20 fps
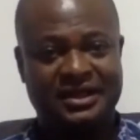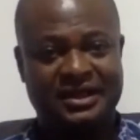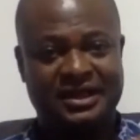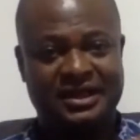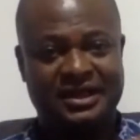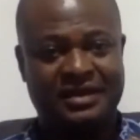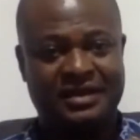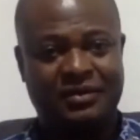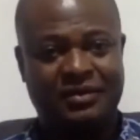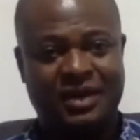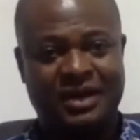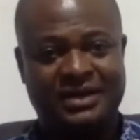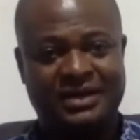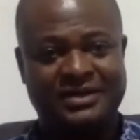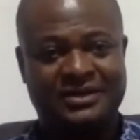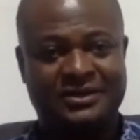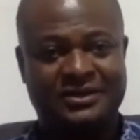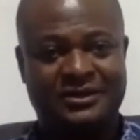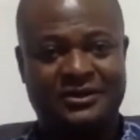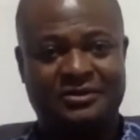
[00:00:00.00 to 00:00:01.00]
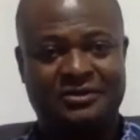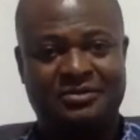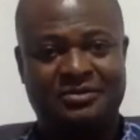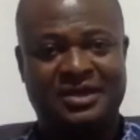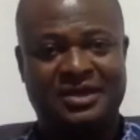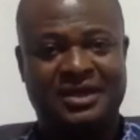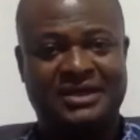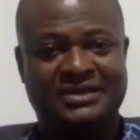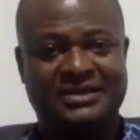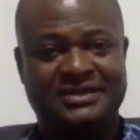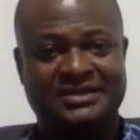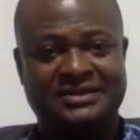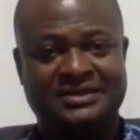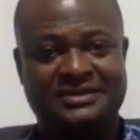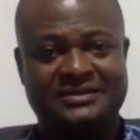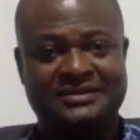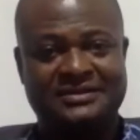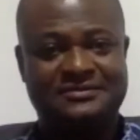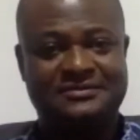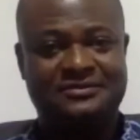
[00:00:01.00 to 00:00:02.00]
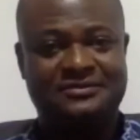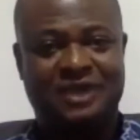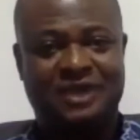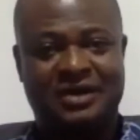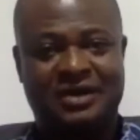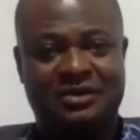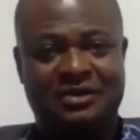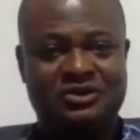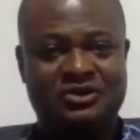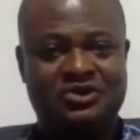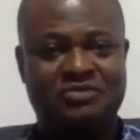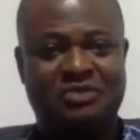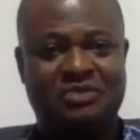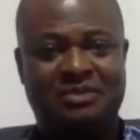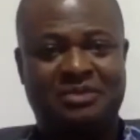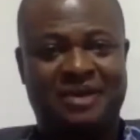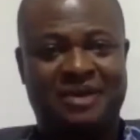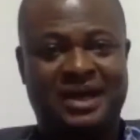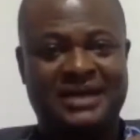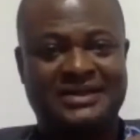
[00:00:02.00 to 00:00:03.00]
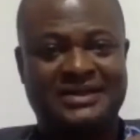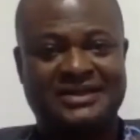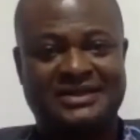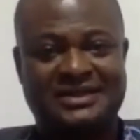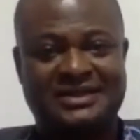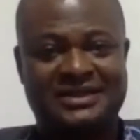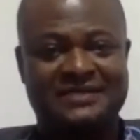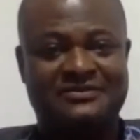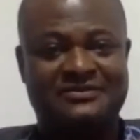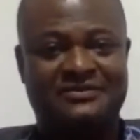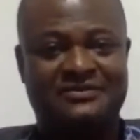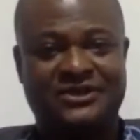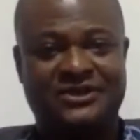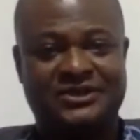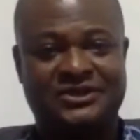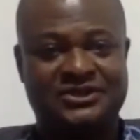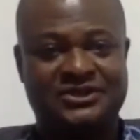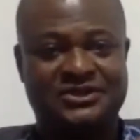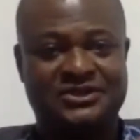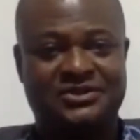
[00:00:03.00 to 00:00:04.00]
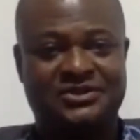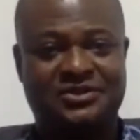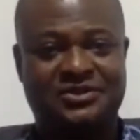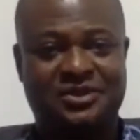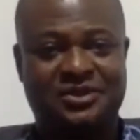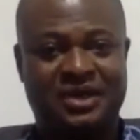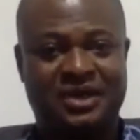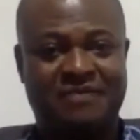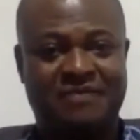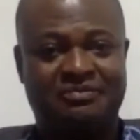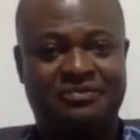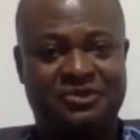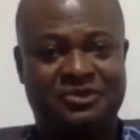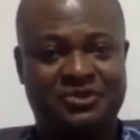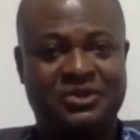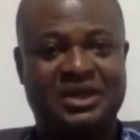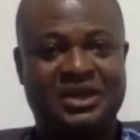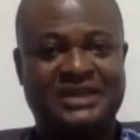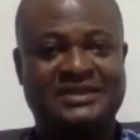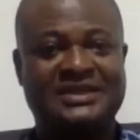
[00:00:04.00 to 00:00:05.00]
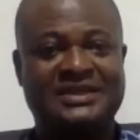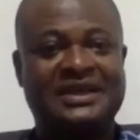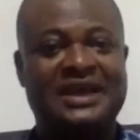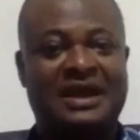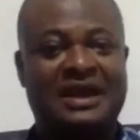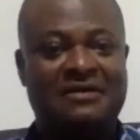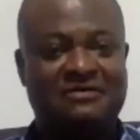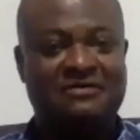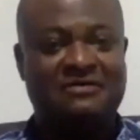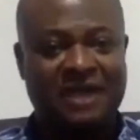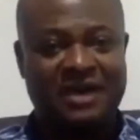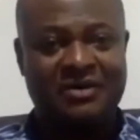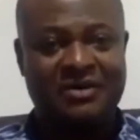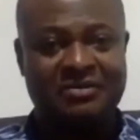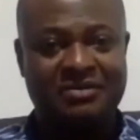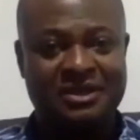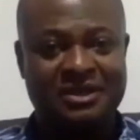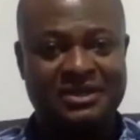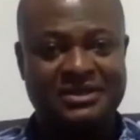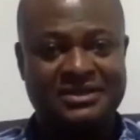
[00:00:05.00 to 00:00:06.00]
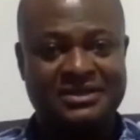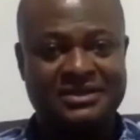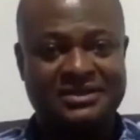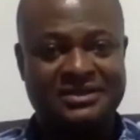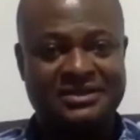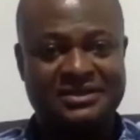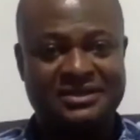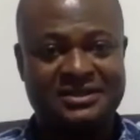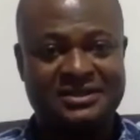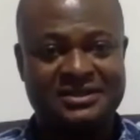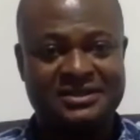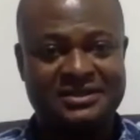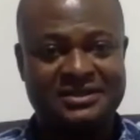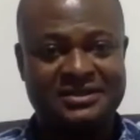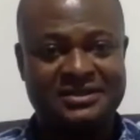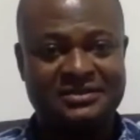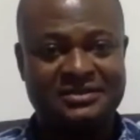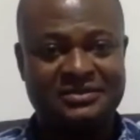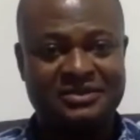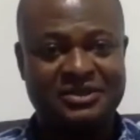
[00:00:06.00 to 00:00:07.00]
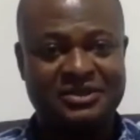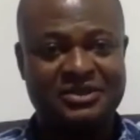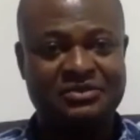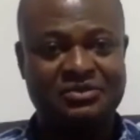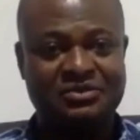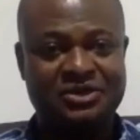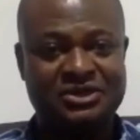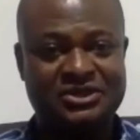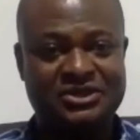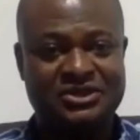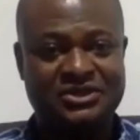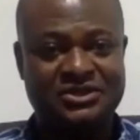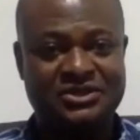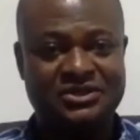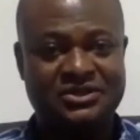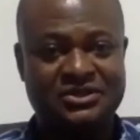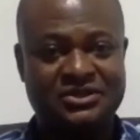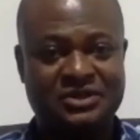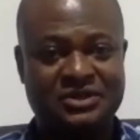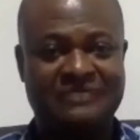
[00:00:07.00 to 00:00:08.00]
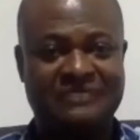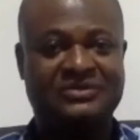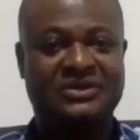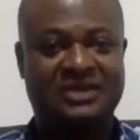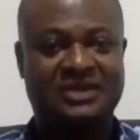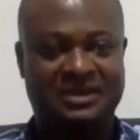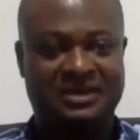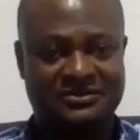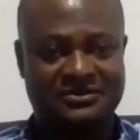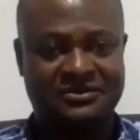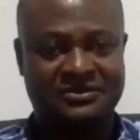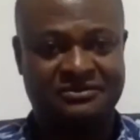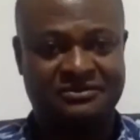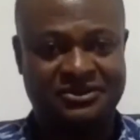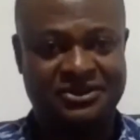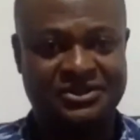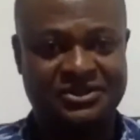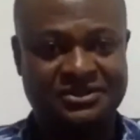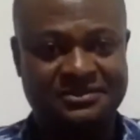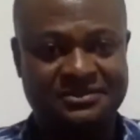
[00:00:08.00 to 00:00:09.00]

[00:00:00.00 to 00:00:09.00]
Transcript: a world economy where consumer prices and inflation is going up. So that's the environment within which you have to craft your vision.